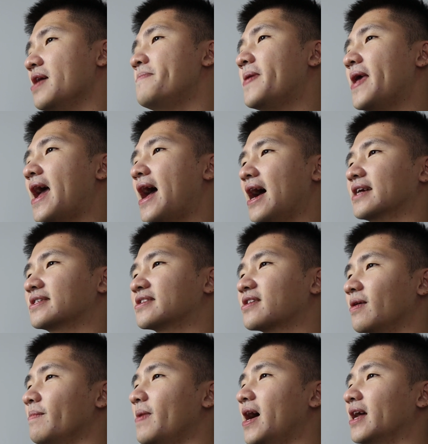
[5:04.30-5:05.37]

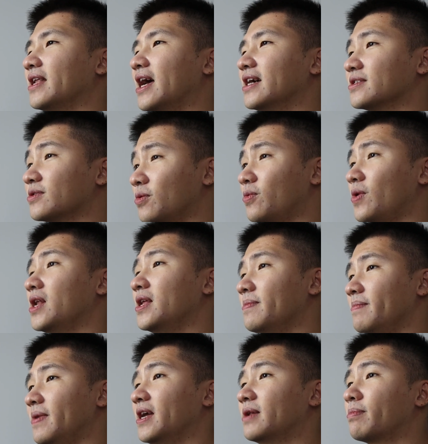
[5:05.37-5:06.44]
APX command has already
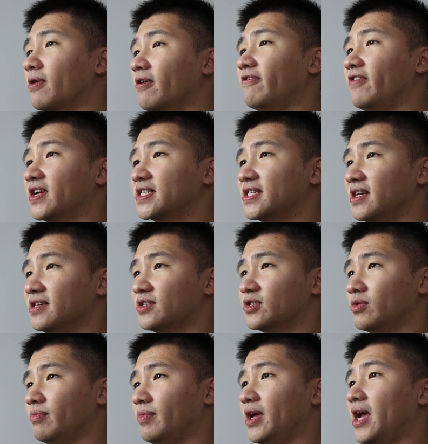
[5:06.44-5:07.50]
made perfect sense
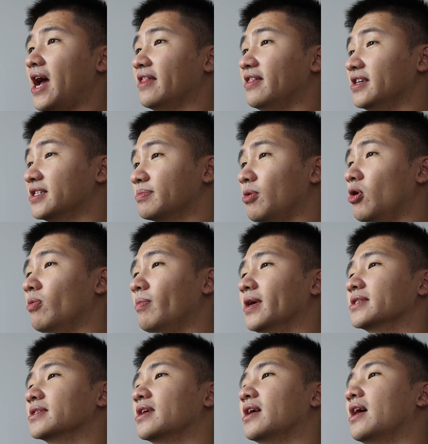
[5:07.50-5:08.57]
to me at this moment.